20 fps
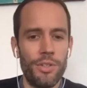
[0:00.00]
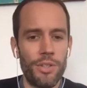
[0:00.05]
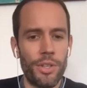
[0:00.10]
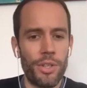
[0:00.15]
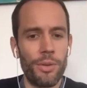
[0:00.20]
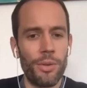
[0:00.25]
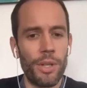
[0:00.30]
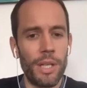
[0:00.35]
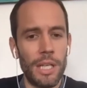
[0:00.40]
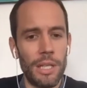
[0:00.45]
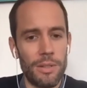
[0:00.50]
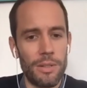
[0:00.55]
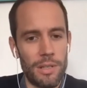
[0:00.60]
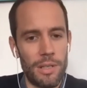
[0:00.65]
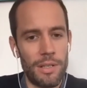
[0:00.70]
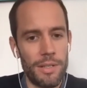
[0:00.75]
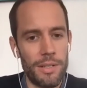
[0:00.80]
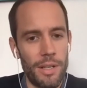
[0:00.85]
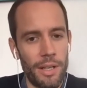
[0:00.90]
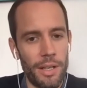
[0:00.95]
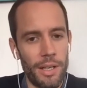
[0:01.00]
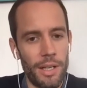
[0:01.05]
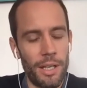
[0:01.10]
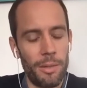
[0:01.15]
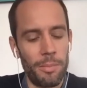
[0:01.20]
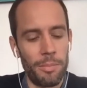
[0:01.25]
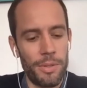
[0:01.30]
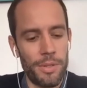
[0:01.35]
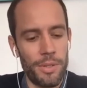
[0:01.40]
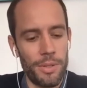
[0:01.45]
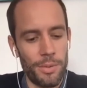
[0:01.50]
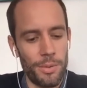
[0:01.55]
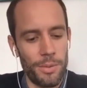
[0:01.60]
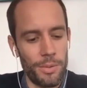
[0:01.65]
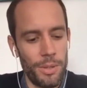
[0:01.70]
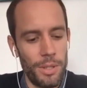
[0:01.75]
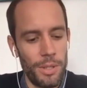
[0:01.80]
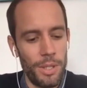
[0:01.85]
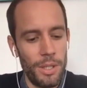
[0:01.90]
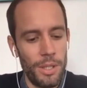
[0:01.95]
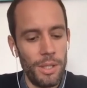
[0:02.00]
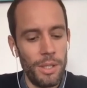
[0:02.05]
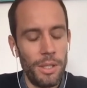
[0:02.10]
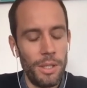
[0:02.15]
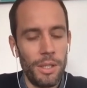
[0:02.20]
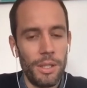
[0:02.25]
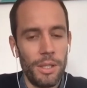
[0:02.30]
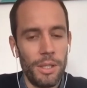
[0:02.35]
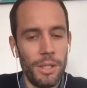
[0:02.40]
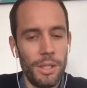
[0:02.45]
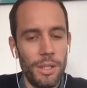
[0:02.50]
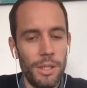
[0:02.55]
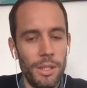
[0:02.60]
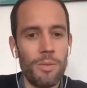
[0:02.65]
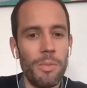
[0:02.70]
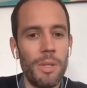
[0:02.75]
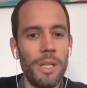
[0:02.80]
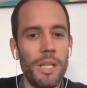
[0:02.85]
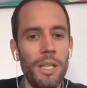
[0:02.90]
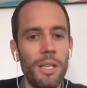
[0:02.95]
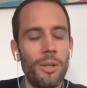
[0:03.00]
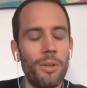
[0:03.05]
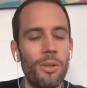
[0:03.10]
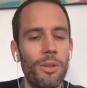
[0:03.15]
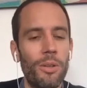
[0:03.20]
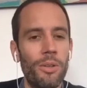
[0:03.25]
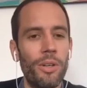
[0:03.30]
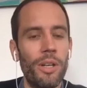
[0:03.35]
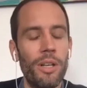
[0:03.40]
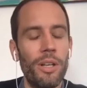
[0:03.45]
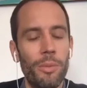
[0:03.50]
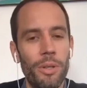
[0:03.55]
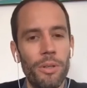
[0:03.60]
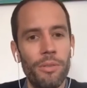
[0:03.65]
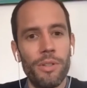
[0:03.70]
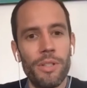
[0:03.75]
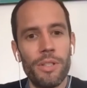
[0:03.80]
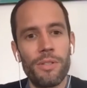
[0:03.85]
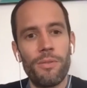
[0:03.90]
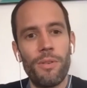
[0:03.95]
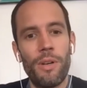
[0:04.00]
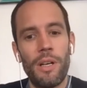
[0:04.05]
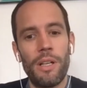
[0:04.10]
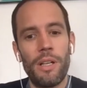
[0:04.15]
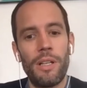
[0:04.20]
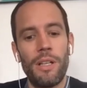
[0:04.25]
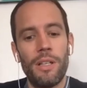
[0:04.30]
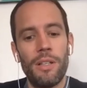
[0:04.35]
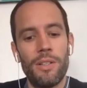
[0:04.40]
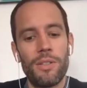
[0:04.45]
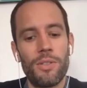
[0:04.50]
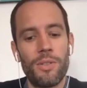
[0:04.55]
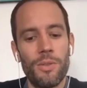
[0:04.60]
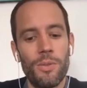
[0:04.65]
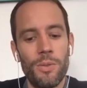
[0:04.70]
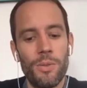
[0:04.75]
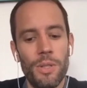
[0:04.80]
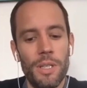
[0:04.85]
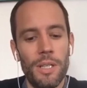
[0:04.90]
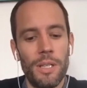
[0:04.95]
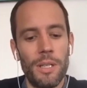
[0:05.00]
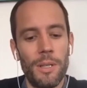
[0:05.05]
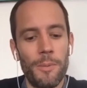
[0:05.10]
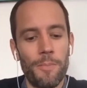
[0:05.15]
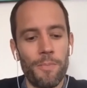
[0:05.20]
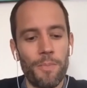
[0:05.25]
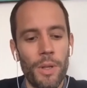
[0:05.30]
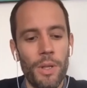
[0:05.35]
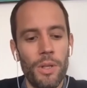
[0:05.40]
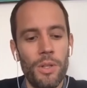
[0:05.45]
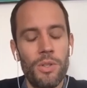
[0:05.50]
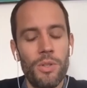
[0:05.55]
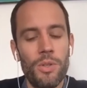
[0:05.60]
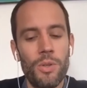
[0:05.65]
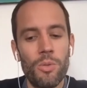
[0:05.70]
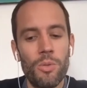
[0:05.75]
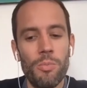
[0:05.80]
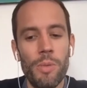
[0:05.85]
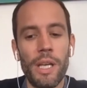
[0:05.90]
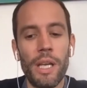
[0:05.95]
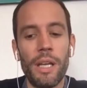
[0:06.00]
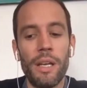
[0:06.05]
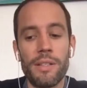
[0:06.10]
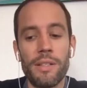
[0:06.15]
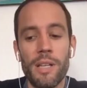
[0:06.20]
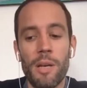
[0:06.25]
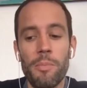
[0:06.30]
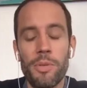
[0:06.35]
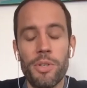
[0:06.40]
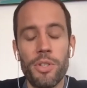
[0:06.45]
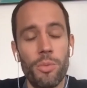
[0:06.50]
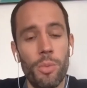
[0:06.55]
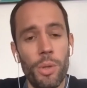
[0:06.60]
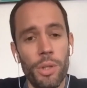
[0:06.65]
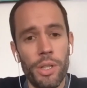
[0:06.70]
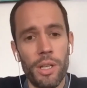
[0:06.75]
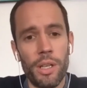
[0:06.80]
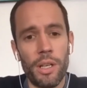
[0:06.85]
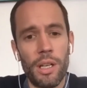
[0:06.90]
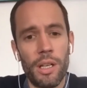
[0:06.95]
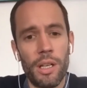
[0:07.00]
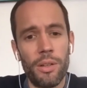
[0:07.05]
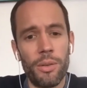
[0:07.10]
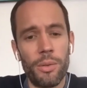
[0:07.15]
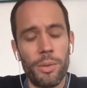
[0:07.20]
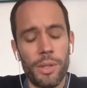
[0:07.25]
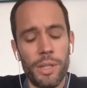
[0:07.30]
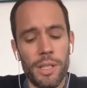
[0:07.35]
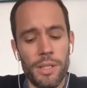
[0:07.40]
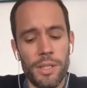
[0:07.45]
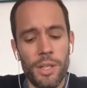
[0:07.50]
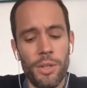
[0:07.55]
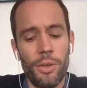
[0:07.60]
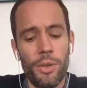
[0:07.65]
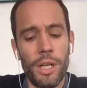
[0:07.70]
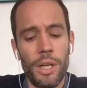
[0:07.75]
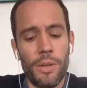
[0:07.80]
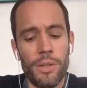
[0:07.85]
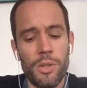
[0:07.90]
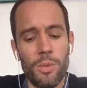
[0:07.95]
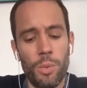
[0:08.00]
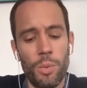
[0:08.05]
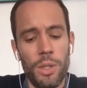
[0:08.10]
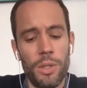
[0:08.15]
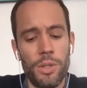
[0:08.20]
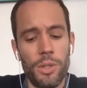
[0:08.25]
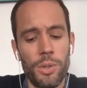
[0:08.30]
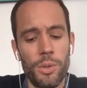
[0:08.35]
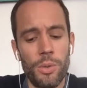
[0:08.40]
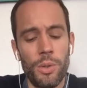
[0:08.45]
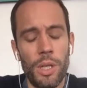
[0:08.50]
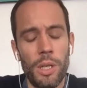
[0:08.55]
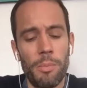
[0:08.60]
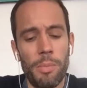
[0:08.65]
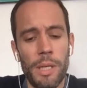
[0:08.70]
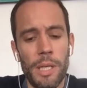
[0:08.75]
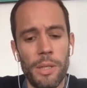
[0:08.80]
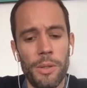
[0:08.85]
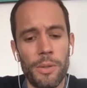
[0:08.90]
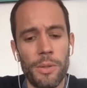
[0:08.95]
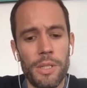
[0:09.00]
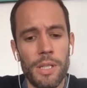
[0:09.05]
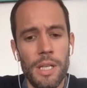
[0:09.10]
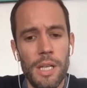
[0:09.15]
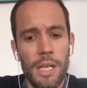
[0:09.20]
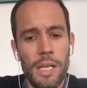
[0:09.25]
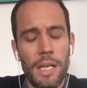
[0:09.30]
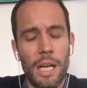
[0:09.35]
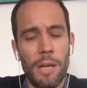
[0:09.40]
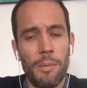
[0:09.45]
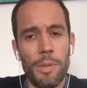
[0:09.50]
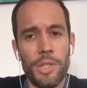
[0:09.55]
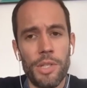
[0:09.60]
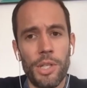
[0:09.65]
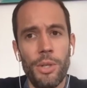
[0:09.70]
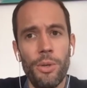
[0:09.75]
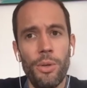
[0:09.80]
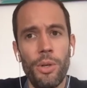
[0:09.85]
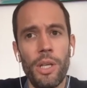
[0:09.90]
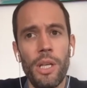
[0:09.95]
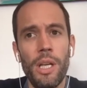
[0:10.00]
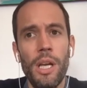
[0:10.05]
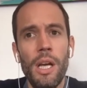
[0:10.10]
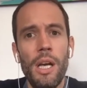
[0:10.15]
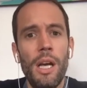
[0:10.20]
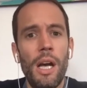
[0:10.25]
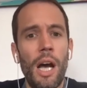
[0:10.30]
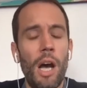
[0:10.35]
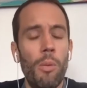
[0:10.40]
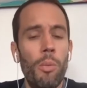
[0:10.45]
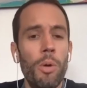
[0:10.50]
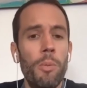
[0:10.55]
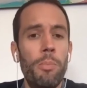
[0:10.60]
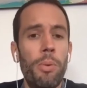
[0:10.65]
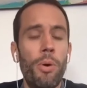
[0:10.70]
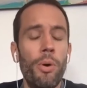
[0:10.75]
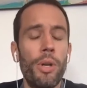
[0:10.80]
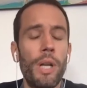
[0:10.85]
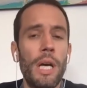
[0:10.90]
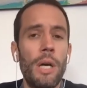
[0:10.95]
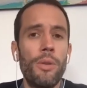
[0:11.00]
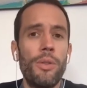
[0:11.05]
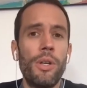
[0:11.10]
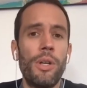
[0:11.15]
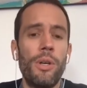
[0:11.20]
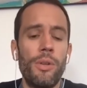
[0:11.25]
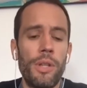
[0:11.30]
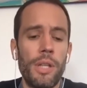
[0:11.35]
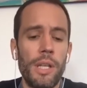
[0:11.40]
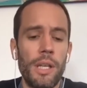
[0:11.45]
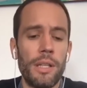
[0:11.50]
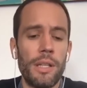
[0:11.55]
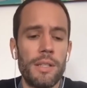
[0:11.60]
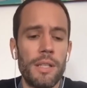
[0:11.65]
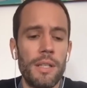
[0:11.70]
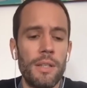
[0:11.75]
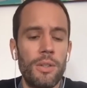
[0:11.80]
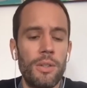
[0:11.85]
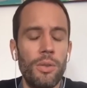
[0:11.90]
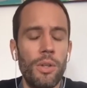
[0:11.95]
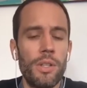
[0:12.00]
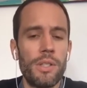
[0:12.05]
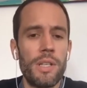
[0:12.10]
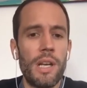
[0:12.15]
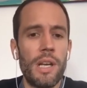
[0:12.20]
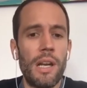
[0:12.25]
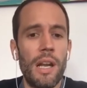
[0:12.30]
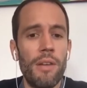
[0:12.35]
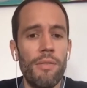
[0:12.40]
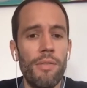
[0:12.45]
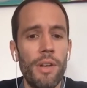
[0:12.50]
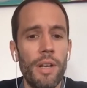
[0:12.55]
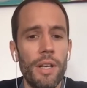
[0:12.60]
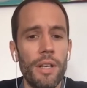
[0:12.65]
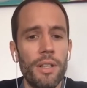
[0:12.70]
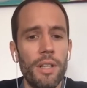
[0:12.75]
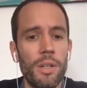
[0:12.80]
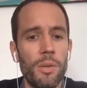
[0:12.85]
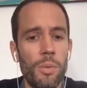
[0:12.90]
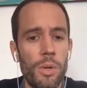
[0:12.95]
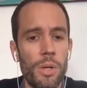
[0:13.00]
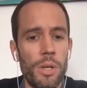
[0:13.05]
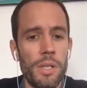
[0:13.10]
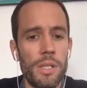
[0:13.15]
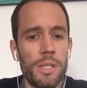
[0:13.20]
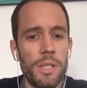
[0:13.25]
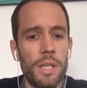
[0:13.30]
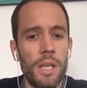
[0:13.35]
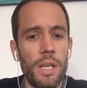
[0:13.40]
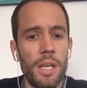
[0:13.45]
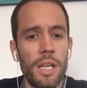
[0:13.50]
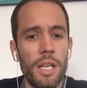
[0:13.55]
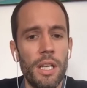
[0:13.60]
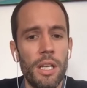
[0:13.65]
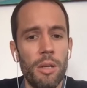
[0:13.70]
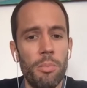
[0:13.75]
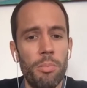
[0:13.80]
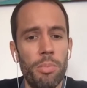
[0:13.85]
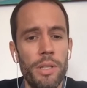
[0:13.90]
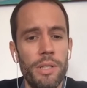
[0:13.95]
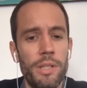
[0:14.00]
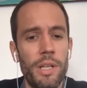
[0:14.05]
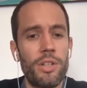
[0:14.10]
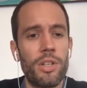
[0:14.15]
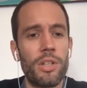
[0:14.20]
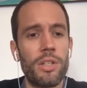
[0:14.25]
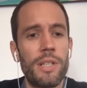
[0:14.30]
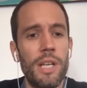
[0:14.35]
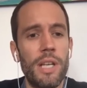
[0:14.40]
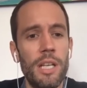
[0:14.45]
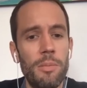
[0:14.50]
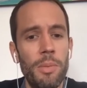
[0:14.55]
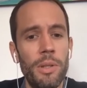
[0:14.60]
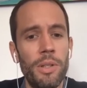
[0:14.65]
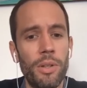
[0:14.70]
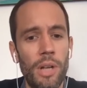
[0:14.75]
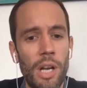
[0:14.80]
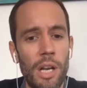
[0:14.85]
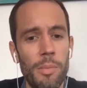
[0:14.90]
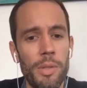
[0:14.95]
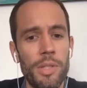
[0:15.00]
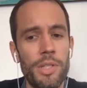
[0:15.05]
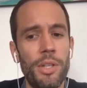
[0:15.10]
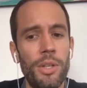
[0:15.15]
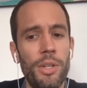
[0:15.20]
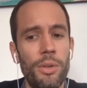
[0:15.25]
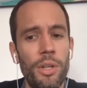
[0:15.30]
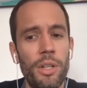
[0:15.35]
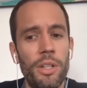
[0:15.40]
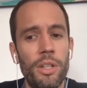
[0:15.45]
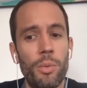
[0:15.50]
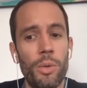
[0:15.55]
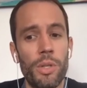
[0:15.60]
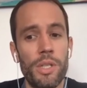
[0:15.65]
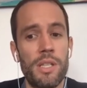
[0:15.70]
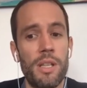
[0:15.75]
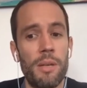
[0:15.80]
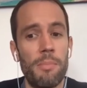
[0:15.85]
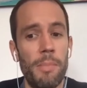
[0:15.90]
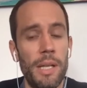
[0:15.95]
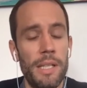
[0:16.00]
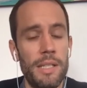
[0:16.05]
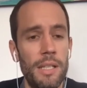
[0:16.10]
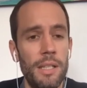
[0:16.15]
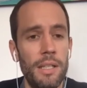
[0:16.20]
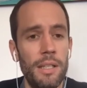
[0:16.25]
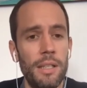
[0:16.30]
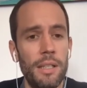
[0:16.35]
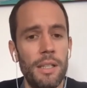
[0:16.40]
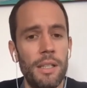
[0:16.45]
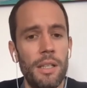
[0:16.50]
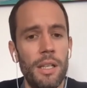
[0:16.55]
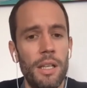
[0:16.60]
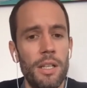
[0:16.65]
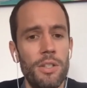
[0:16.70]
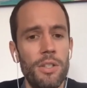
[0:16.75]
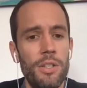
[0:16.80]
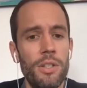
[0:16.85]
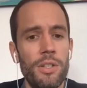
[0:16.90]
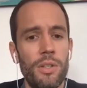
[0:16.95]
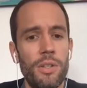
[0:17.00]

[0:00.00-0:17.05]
Security Council is not up to me or any one of us really here to make any assumptions of what the Security Council will do about climate security. I would point out, though, that in 2011, there was a presidential statement on climate security that was thematic in nature.